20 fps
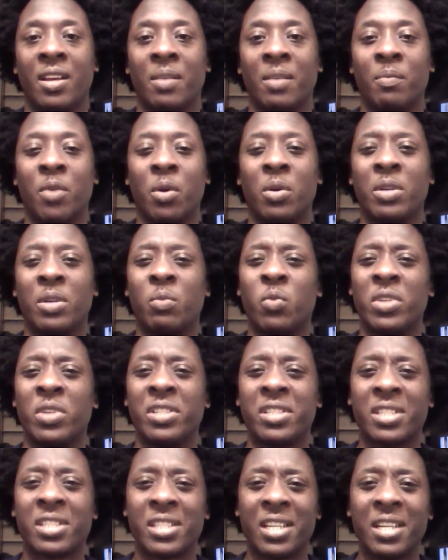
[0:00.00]
So we
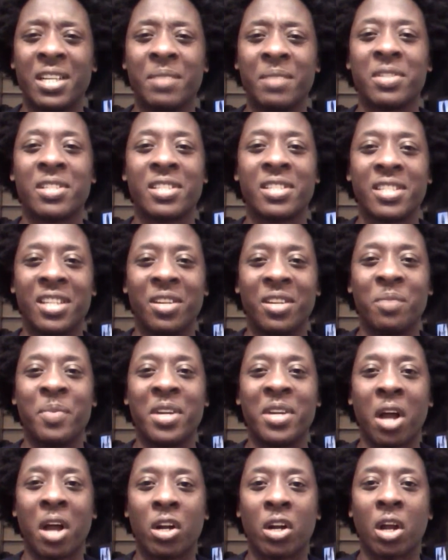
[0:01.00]
seem to still be
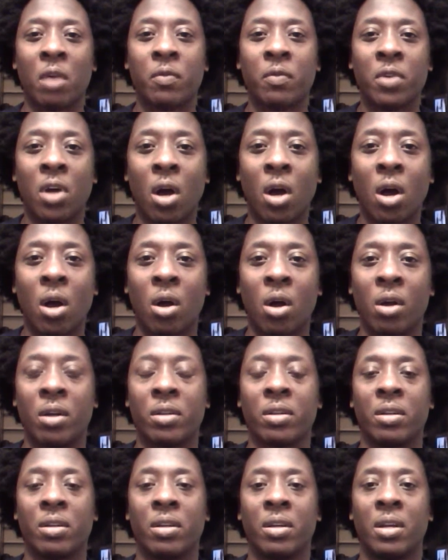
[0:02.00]
caught off guard
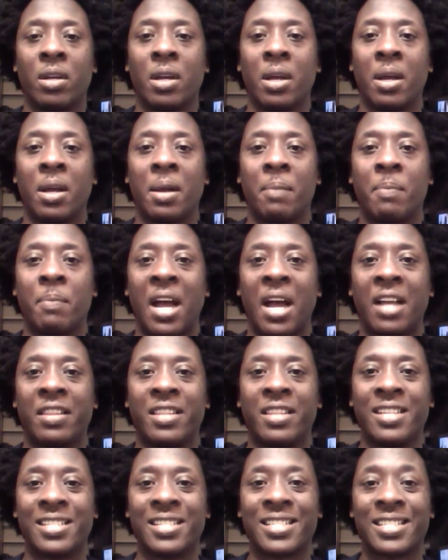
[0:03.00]
by
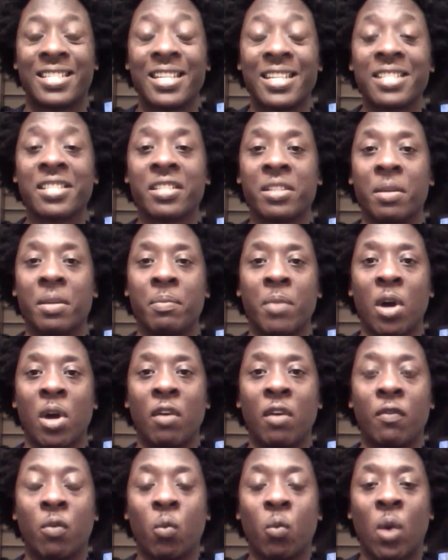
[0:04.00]
the system
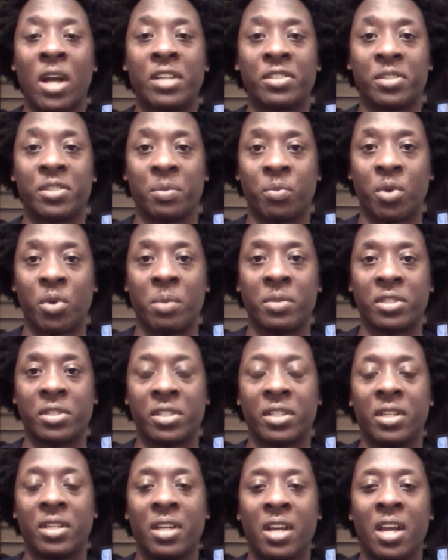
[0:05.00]
of white supremacy.
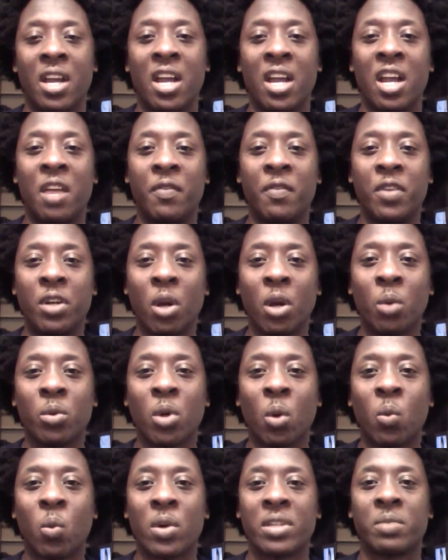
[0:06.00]
If you don't know
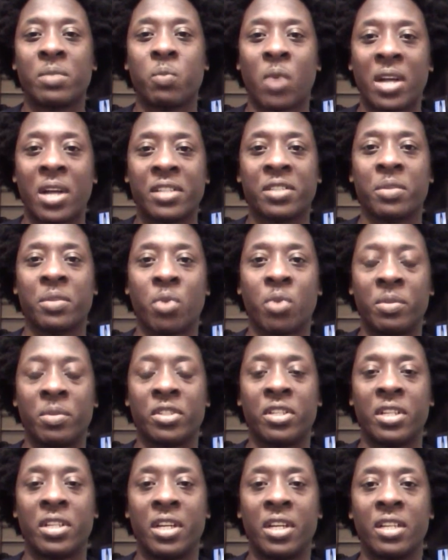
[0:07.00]
what white
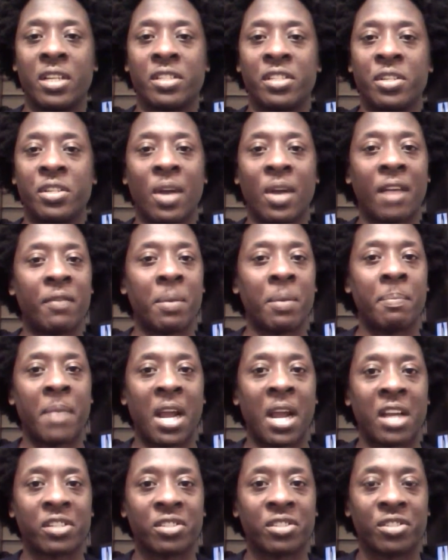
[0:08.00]
supremacy is, you have a
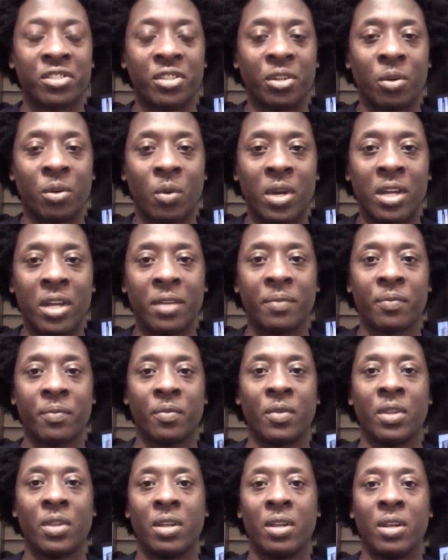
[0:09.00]
master's degree,
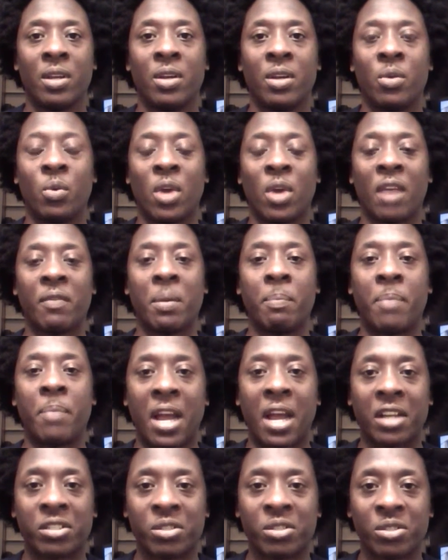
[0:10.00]
you have a
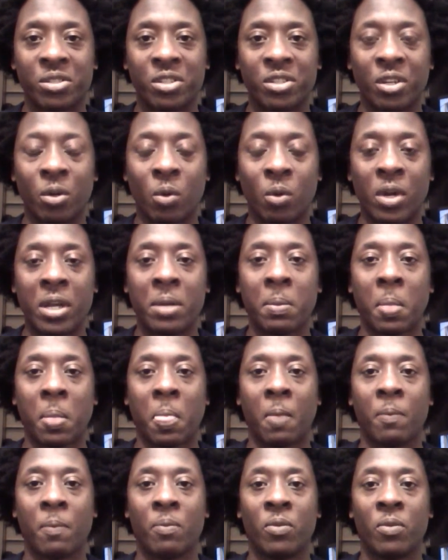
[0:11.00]
bachelor's degree,
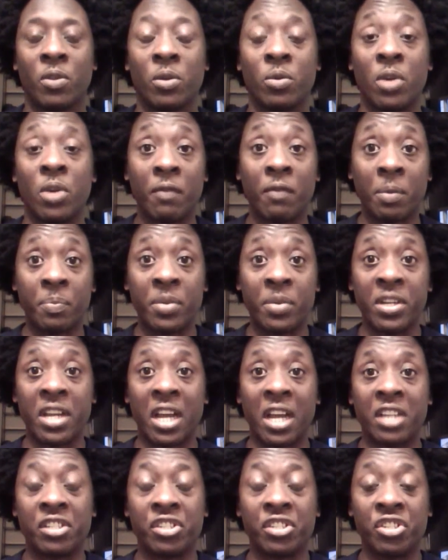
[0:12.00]
you have a
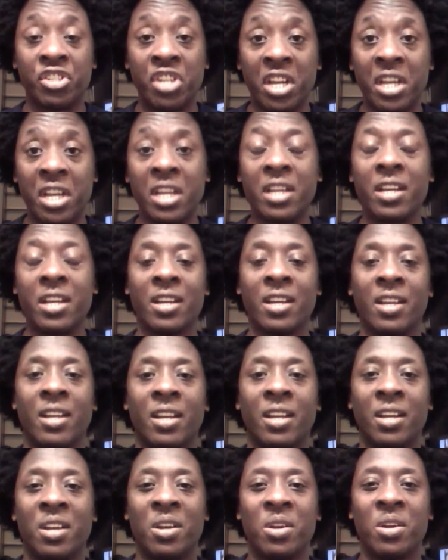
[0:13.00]
PhD, you
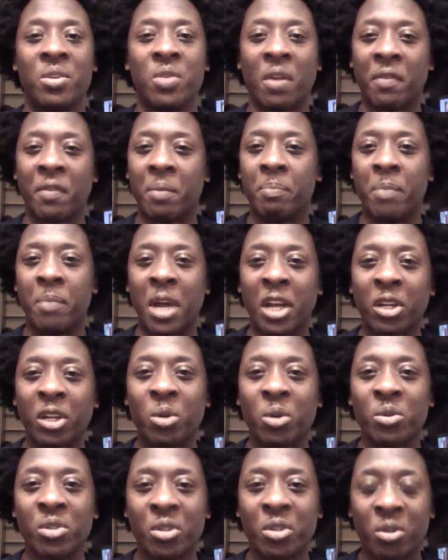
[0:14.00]
have a
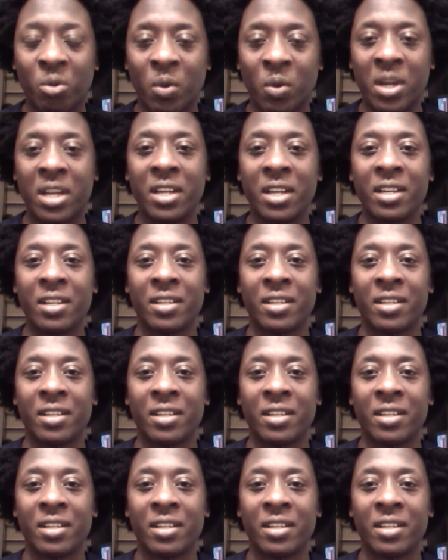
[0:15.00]
medical degree,